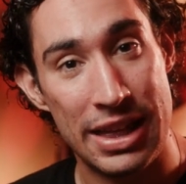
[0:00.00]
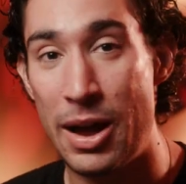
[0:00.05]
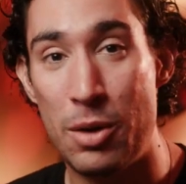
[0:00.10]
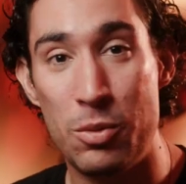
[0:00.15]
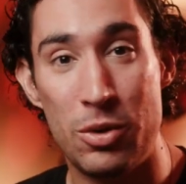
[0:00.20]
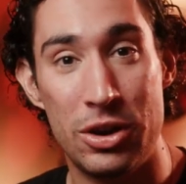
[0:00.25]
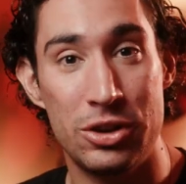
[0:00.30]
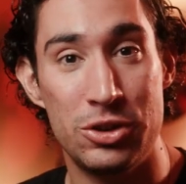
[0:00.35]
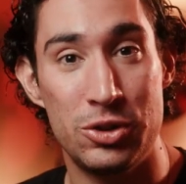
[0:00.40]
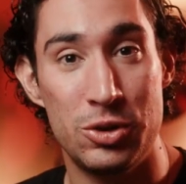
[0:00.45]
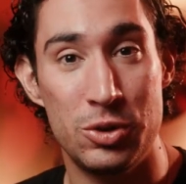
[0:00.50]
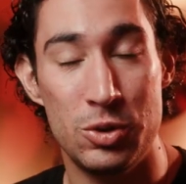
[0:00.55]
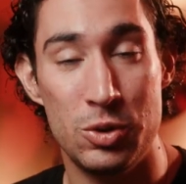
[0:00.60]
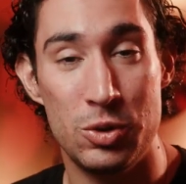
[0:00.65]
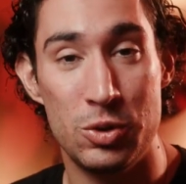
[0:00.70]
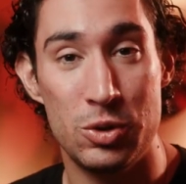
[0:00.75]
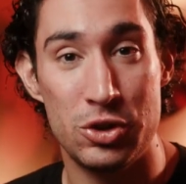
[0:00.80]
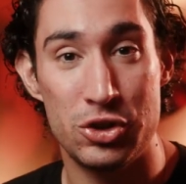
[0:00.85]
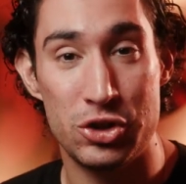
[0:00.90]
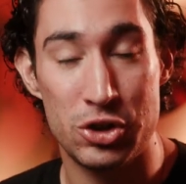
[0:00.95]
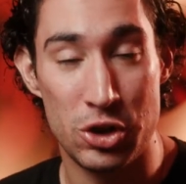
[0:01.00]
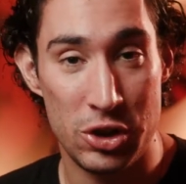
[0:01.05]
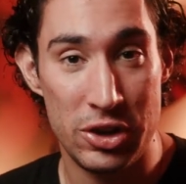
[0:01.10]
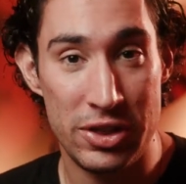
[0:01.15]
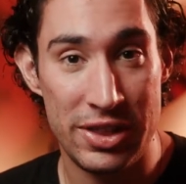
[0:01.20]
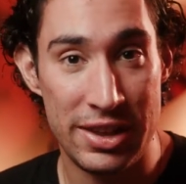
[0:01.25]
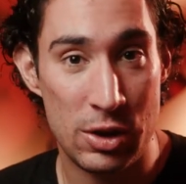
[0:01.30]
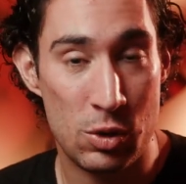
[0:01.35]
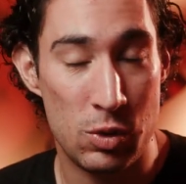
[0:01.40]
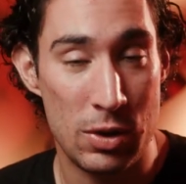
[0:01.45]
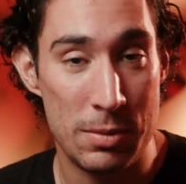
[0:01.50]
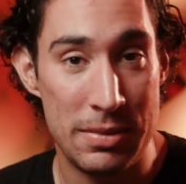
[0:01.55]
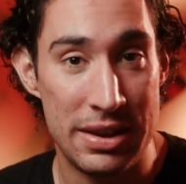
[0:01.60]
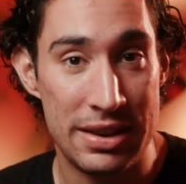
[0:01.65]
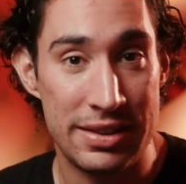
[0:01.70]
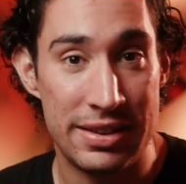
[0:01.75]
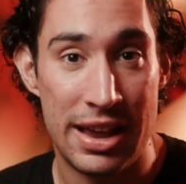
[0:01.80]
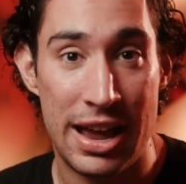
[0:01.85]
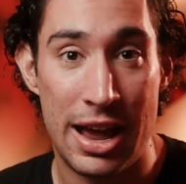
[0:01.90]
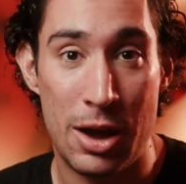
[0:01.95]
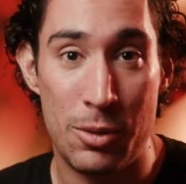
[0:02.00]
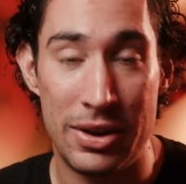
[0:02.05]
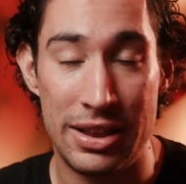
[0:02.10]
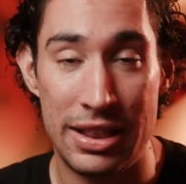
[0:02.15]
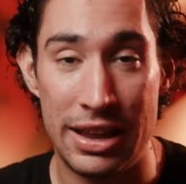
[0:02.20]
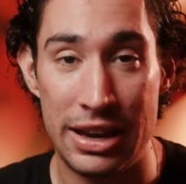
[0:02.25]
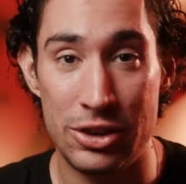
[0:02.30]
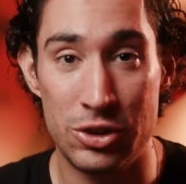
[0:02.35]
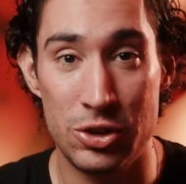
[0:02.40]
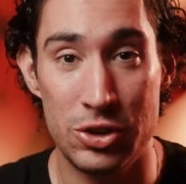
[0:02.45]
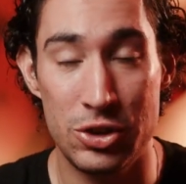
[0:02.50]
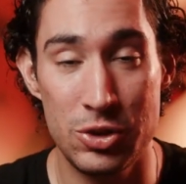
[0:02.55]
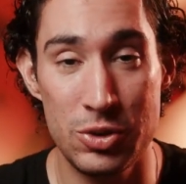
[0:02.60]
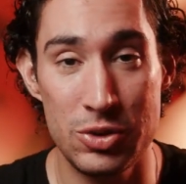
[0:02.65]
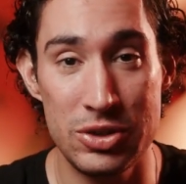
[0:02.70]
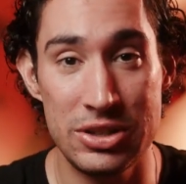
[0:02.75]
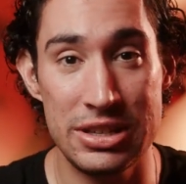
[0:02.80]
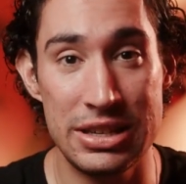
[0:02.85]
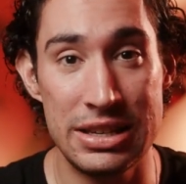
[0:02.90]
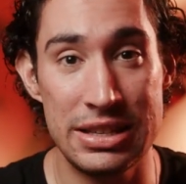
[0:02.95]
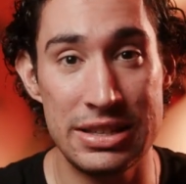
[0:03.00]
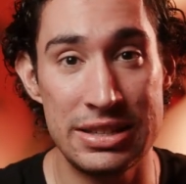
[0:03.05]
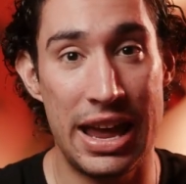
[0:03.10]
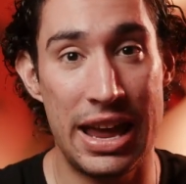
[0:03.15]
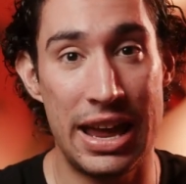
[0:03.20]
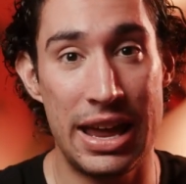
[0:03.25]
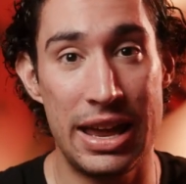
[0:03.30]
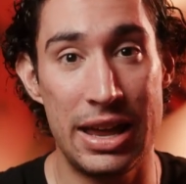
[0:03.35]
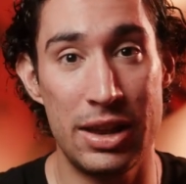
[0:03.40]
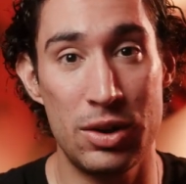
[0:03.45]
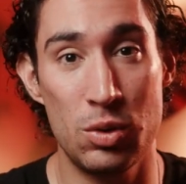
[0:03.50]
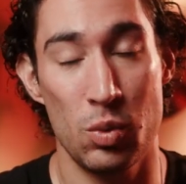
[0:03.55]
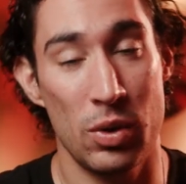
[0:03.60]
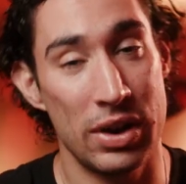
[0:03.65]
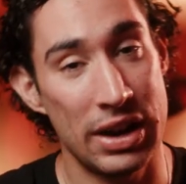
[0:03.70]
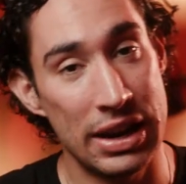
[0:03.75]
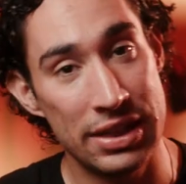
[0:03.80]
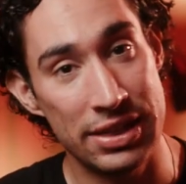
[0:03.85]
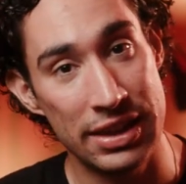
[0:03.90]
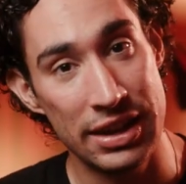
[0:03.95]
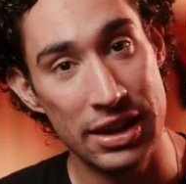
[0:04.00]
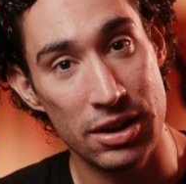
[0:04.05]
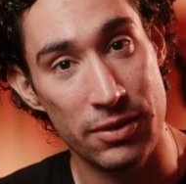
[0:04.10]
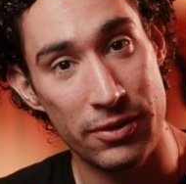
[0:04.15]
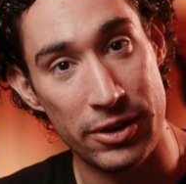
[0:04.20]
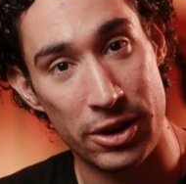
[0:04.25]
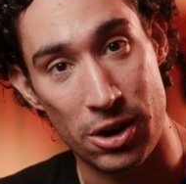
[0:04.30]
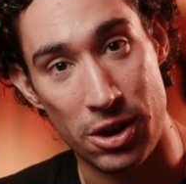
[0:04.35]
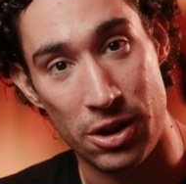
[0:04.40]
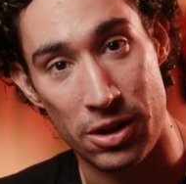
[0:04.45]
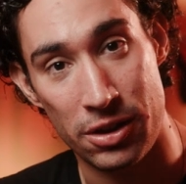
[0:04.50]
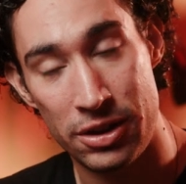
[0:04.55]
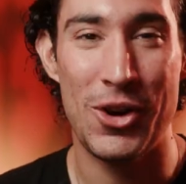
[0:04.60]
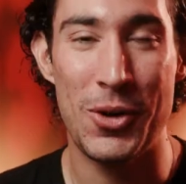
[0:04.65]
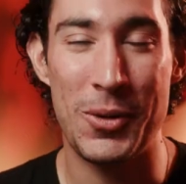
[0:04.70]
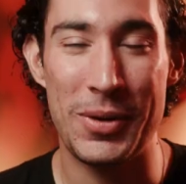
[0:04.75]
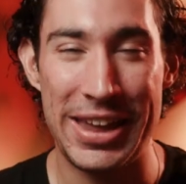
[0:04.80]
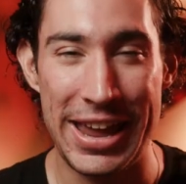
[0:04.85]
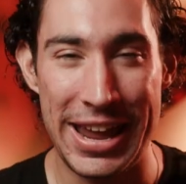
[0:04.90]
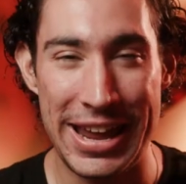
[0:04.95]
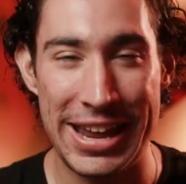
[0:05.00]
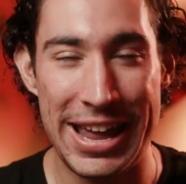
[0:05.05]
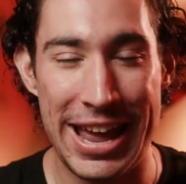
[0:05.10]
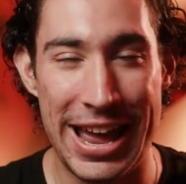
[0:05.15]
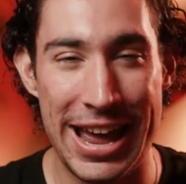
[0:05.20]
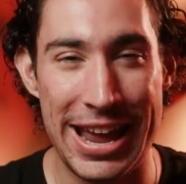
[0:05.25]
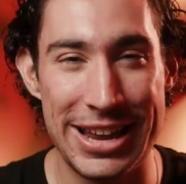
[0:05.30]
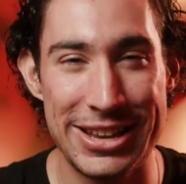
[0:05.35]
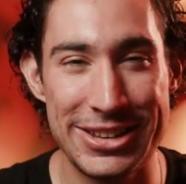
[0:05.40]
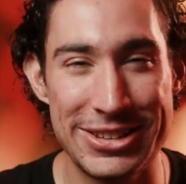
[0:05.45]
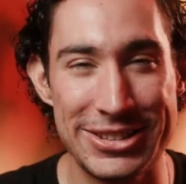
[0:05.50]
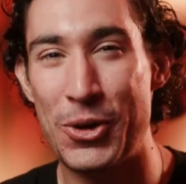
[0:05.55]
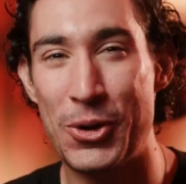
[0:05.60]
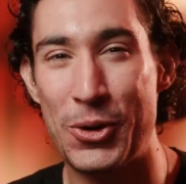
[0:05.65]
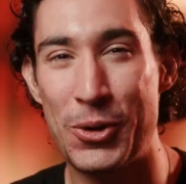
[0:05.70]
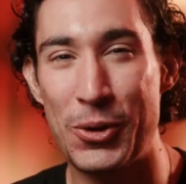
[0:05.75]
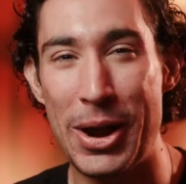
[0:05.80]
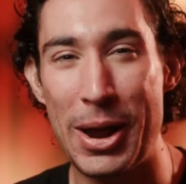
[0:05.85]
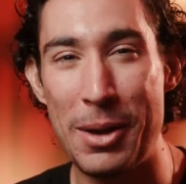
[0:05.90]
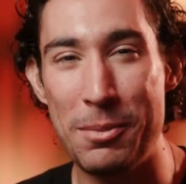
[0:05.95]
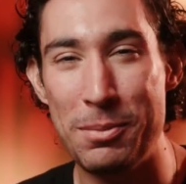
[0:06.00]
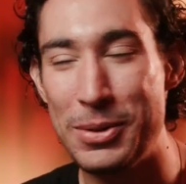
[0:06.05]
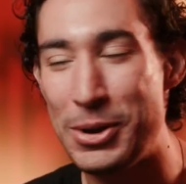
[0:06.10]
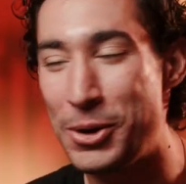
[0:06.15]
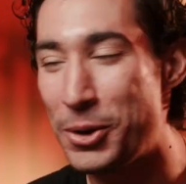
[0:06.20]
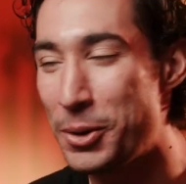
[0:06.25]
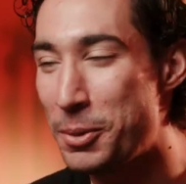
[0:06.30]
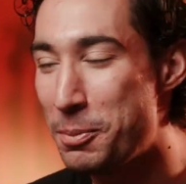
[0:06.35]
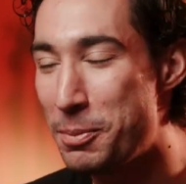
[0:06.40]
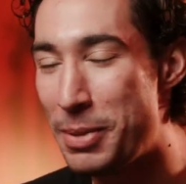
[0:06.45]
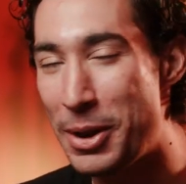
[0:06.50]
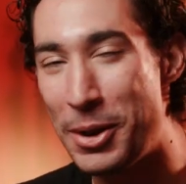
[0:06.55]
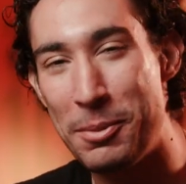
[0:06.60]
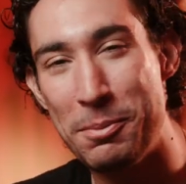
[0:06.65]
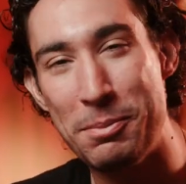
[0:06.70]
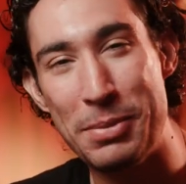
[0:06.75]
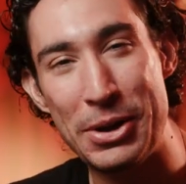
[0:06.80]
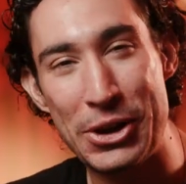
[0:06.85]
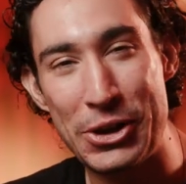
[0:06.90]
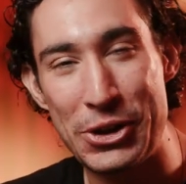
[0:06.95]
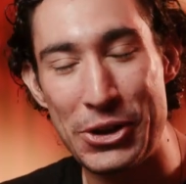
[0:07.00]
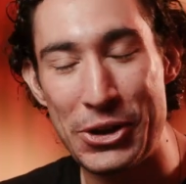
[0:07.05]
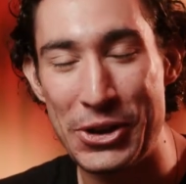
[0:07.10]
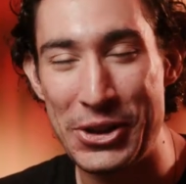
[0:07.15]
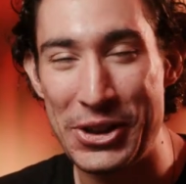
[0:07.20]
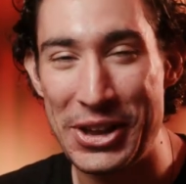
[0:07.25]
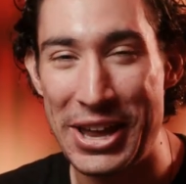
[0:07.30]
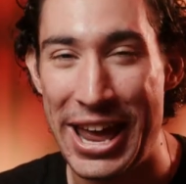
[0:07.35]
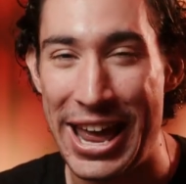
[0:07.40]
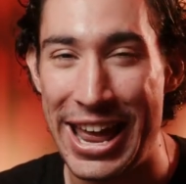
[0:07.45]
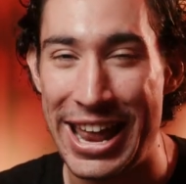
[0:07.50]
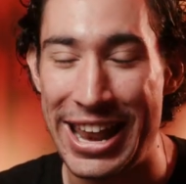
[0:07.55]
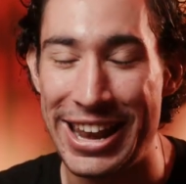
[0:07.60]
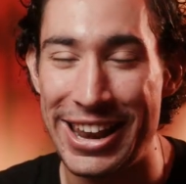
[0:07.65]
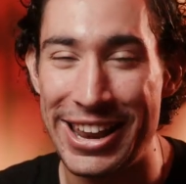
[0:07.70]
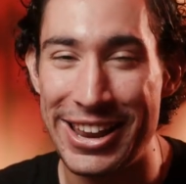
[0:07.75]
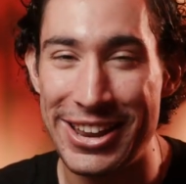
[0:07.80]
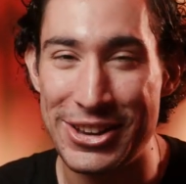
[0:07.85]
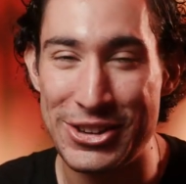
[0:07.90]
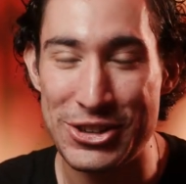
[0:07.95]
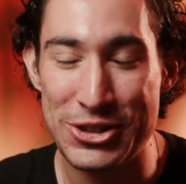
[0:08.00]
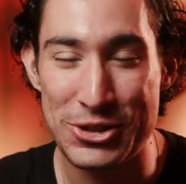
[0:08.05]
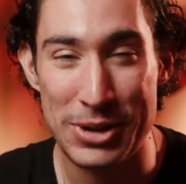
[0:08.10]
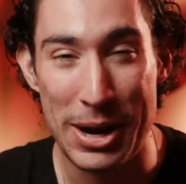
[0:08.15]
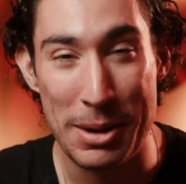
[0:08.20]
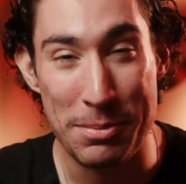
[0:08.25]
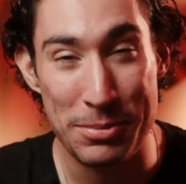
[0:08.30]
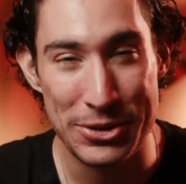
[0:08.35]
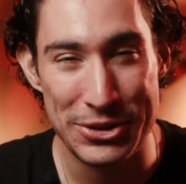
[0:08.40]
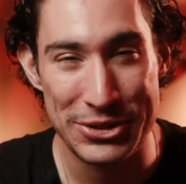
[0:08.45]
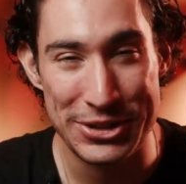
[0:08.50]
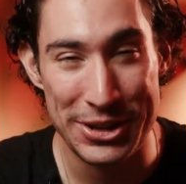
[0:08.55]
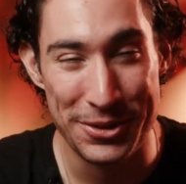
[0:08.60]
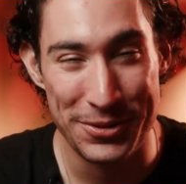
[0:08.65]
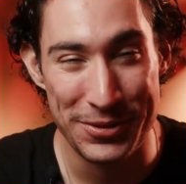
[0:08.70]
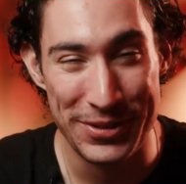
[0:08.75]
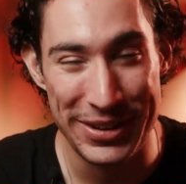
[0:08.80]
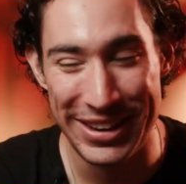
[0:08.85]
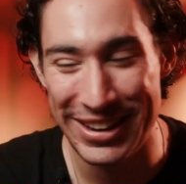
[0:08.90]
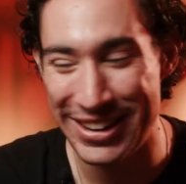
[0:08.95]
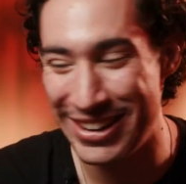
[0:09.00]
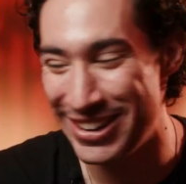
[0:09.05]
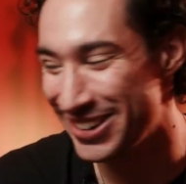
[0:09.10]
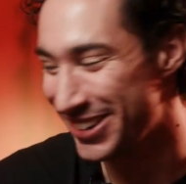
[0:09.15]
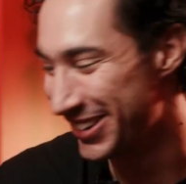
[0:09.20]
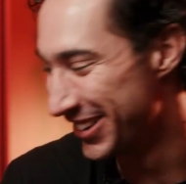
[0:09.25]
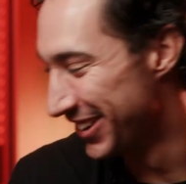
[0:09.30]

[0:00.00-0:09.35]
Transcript: I want to show you the equipment, how I like to use it, and what I think of it all. Okay guys, grab your belt buckle and strap yourself in.